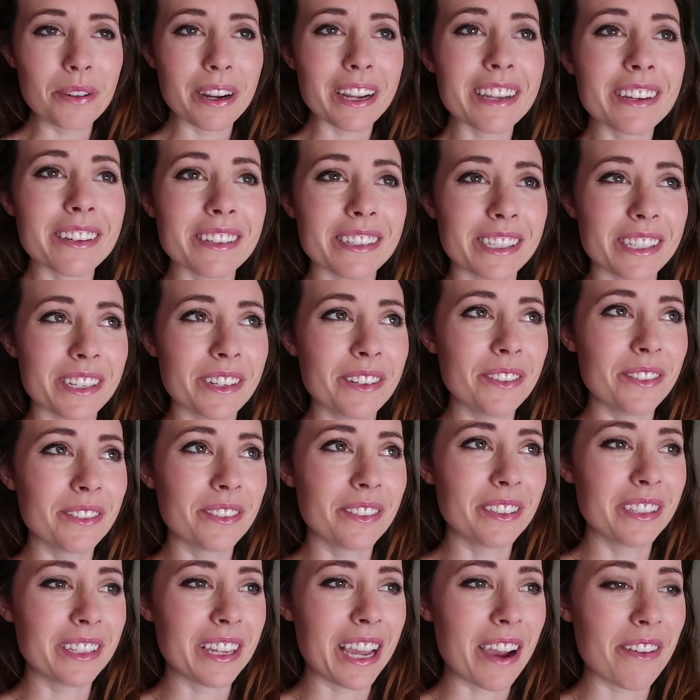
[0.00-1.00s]
whales don't
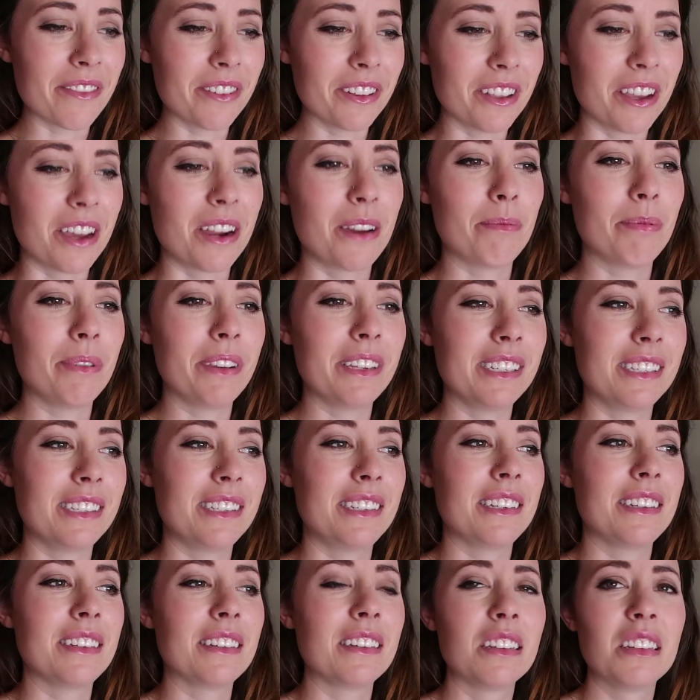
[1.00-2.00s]
have a lot of
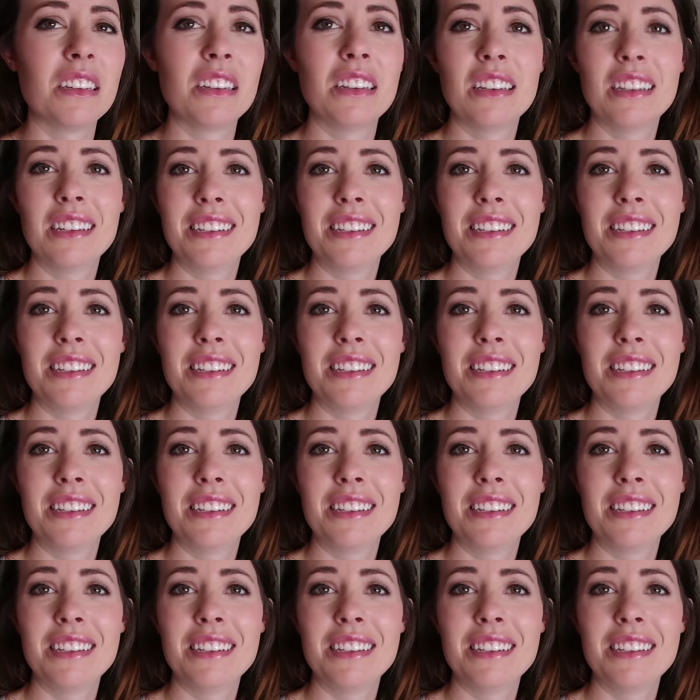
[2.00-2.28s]
place to